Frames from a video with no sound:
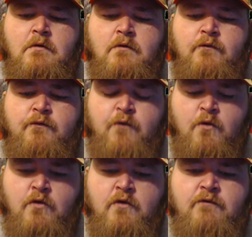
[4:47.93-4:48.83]

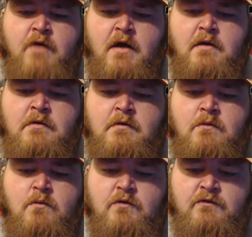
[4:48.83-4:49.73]
for Nevada
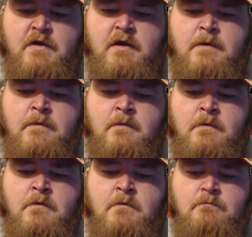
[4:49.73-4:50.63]
was there.
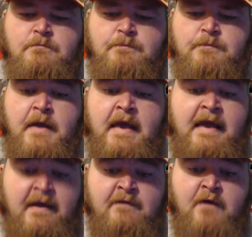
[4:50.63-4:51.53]

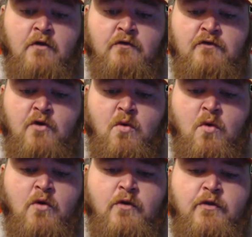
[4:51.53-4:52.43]
He's also
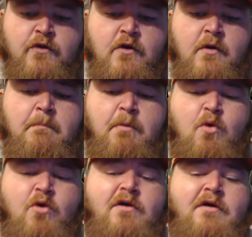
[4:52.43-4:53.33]
on the
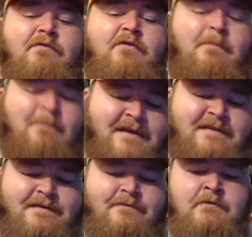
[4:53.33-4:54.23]
board of
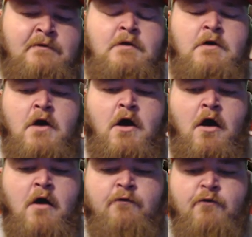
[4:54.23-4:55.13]
commissions
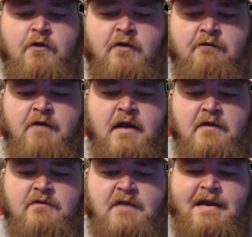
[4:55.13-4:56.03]
for the Nevada
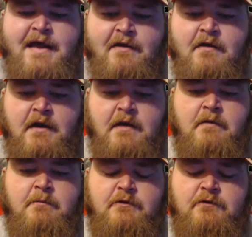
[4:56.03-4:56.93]
State Athletic
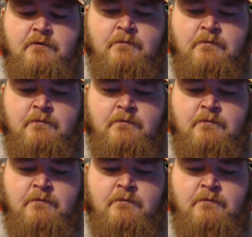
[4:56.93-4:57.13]
Commissions.